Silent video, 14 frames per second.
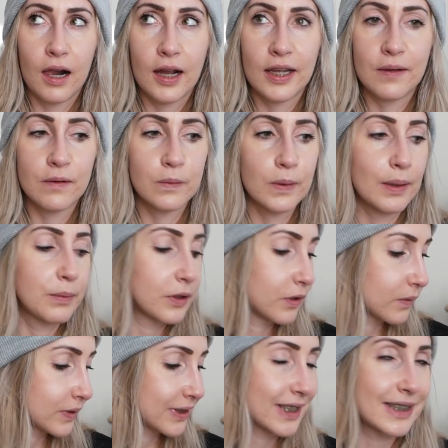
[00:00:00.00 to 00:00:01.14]
Even when I put
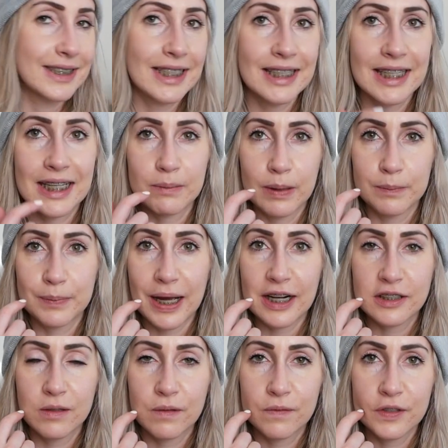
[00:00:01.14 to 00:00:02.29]
those sticks in, like my back
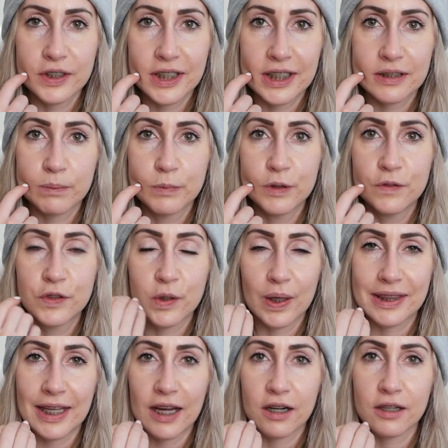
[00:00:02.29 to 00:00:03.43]
tooth feels like it's moved, so
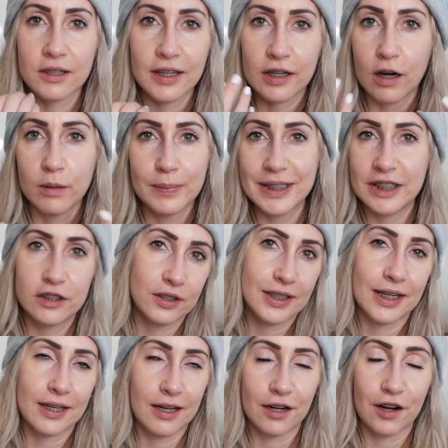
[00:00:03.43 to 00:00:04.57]
like that hurt. Like all my teeth just
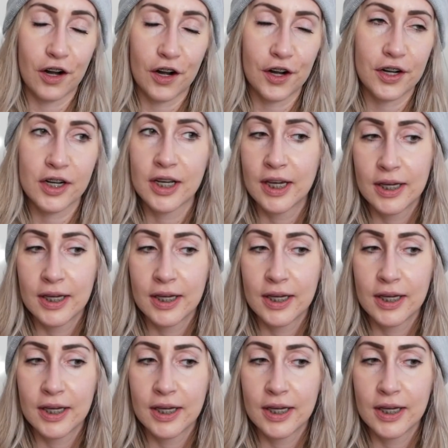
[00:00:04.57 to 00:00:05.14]
like kind of hurt.